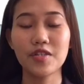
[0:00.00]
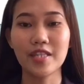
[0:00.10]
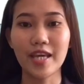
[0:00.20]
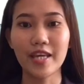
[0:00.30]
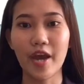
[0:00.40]

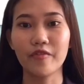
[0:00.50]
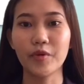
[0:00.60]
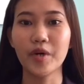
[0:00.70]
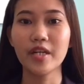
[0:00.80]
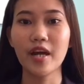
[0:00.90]
day,
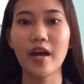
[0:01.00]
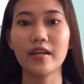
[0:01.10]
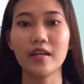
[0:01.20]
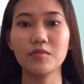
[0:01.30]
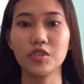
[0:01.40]
everyone. I
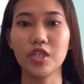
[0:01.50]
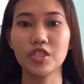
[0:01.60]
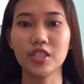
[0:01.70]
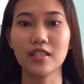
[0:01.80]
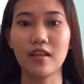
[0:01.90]
am
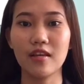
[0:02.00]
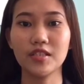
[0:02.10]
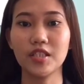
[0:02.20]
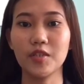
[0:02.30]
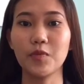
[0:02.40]
Tresha
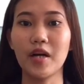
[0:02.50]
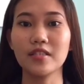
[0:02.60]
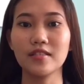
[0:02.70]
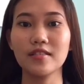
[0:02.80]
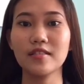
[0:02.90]
Clandi
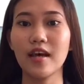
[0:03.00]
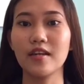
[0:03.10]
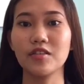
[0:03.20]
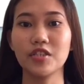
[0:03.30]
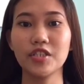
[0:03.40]
Bassett, a
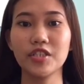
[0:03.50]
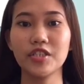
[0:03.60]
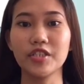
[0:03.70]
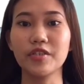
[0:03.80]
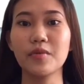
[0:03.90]
third
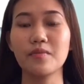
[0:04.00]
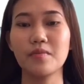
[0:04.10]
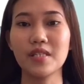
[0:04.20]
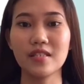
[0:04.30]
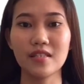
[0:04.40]
year
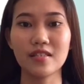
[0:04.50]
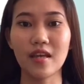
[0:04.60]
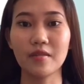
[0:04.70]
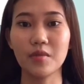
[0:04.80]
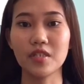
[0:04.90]
business
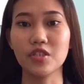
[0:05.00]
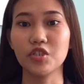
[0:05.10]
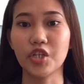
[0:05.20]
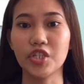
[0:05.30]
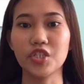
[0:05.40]

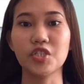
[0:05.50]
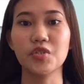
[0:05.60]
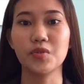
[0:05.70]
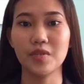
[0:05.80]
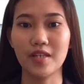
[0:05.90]
administration
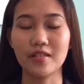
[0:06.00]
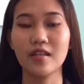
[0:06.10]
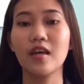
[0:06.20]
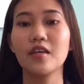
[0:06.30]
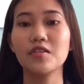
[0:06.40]
student.
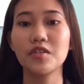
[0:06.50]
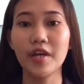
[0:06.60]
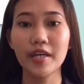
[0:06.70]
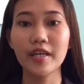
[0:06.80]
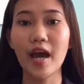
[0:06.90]

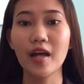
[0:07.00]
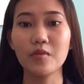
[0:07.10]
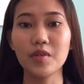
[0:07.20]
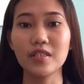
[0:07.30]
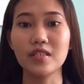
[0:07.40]
Today, I'll
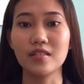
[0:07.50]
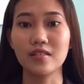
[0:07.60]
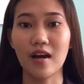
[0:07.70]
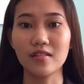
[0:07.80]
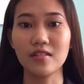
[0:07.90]
be
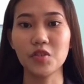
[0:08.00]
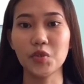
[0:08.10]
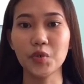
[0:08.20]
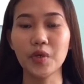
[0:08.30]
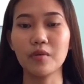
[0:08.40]
discussing to
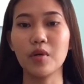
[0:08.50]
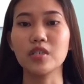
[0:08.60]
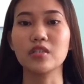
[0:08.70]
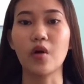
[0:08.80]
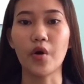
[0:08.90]
you about
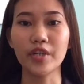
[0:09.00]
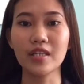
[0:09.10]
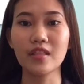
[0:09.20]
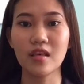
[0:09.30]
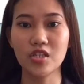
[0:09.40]
the
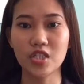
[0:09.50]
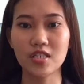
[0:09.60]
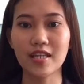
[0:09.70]
orientation.